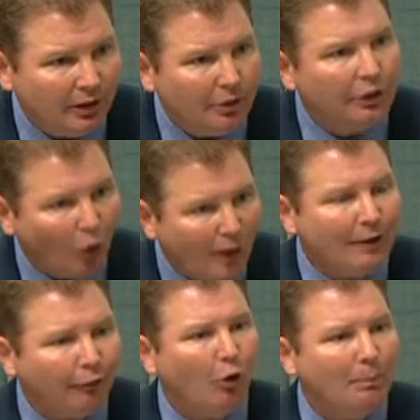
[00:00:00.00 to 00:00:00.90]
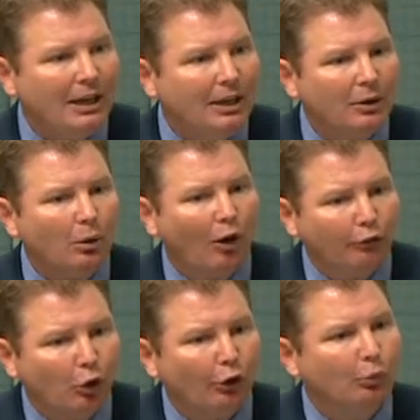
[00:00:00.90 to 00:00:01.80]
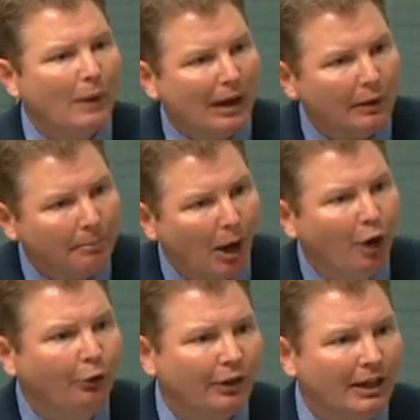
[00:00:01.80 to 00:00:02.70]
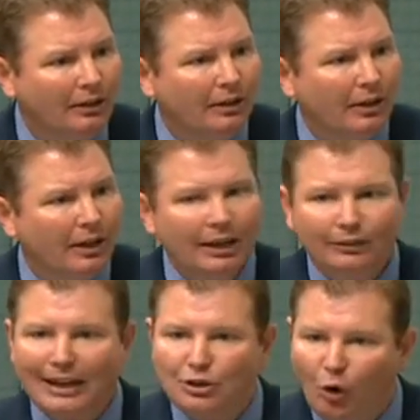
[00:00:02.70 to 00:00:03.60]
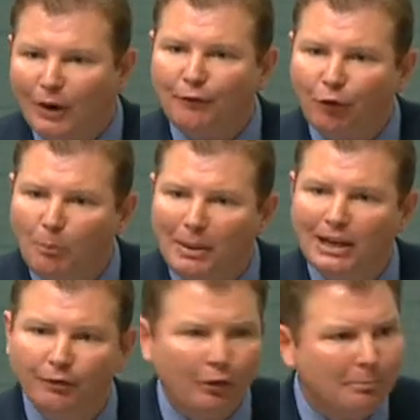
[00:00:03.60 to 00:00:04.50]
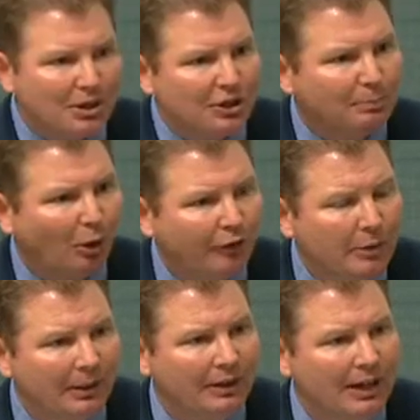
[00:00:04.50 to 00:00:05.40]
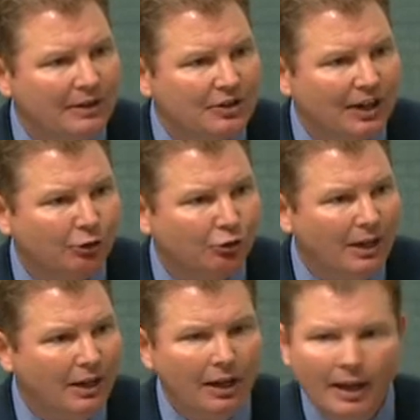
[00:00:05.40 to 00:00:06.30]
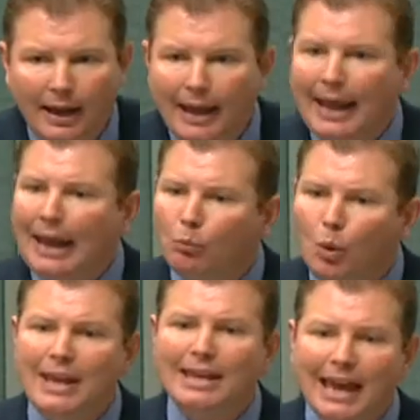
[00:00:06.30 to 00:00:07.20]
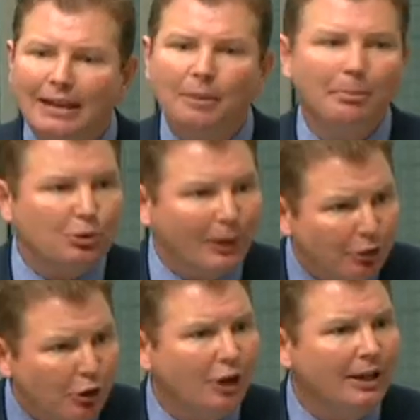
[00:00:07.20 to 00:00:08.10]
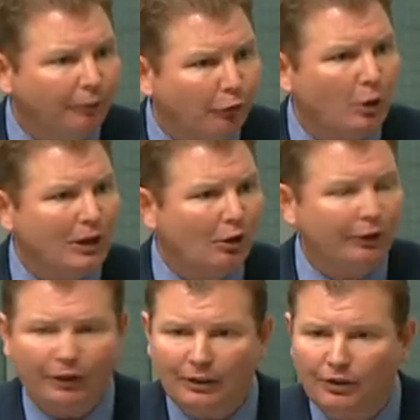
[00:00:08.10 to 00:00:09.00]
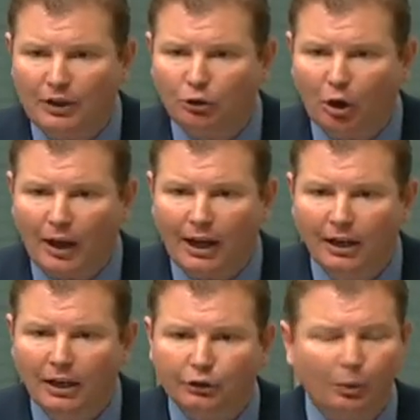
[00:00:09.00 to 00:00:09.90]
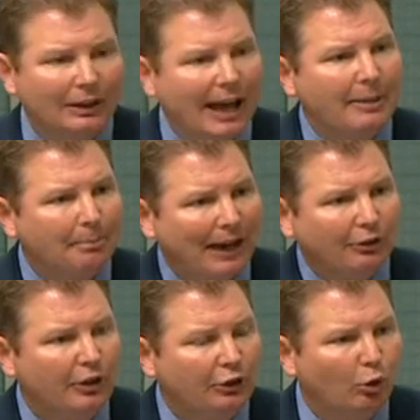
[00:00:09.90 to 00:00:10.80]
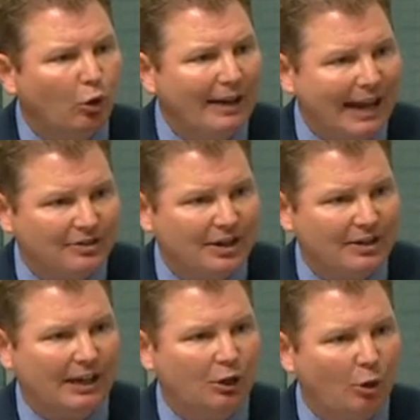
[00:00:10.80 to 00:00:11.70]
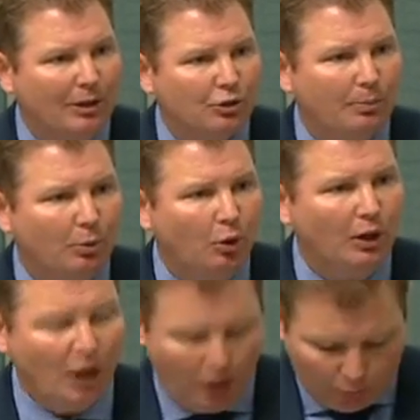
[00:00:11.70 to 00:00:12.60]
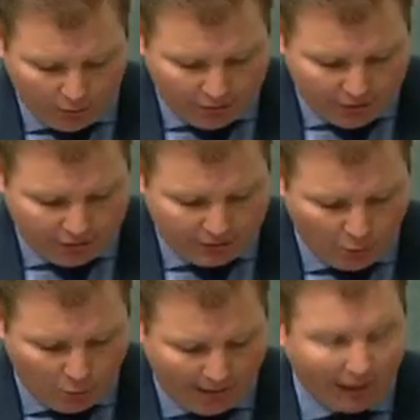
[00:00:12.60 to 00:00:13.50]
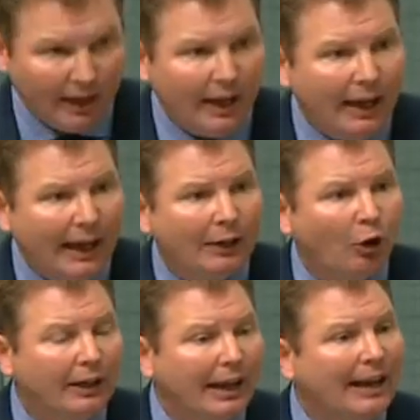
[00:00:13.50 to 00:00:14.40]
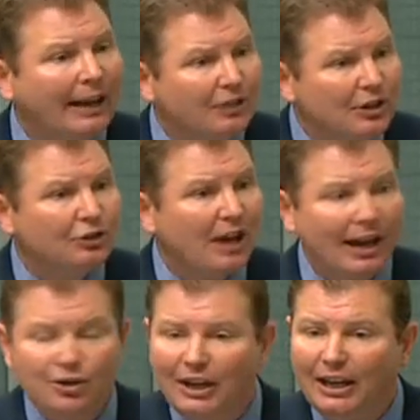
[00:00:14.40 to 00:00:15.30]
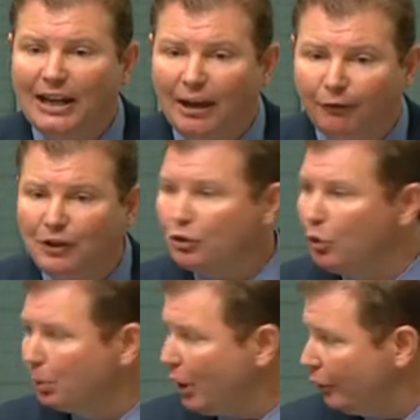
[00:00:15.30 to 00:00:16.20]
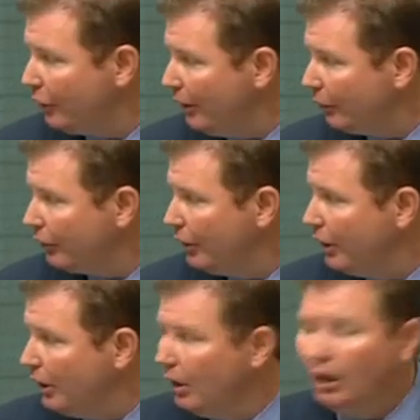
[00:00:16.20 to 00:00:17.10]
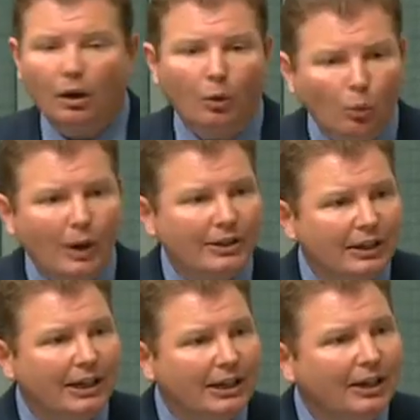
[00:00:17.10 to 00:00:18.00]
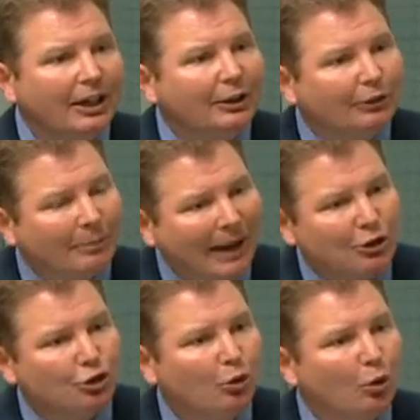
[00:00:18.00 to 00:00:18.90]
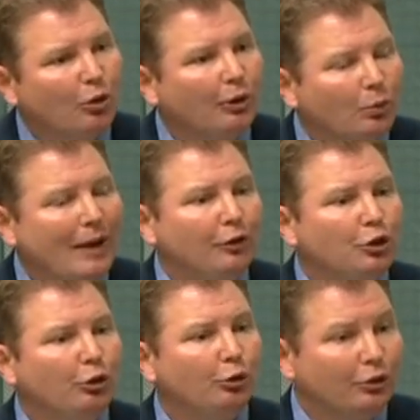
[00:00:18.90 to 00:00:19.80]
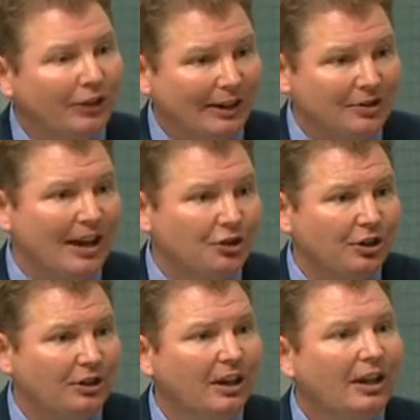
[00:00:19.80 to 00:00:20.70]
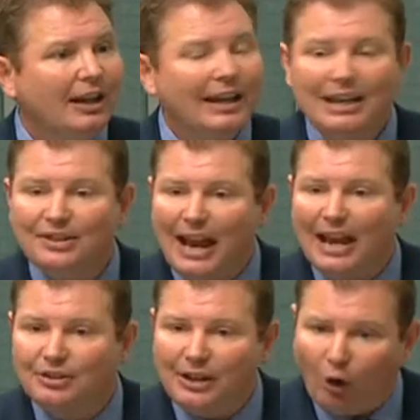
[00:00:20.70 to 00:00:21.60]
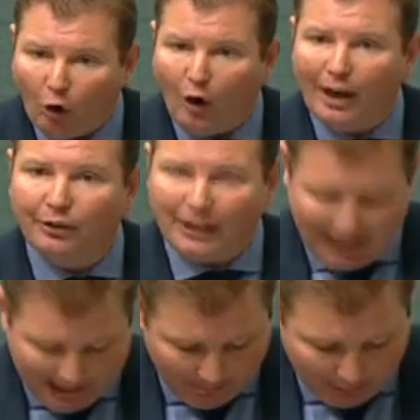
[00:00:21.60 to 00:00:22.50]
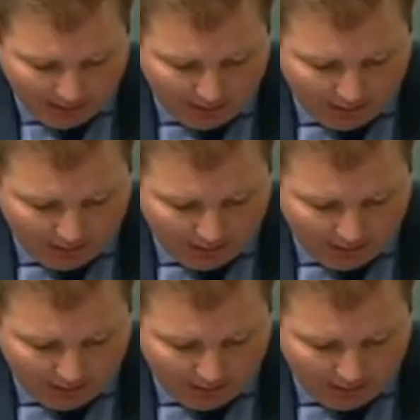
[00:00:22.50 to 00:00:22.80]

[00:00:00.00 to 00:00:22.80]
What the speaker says: The $94 billion of costs we are imposing takes $94 billion from business profitability in this country, and we get between 30 and 49 cents in the dollar, to relate it back to the Deloitte Access Economics report released this morning. And at this stage in our fiscal process, we need to make sure that revenue through taxation is as high as it can be.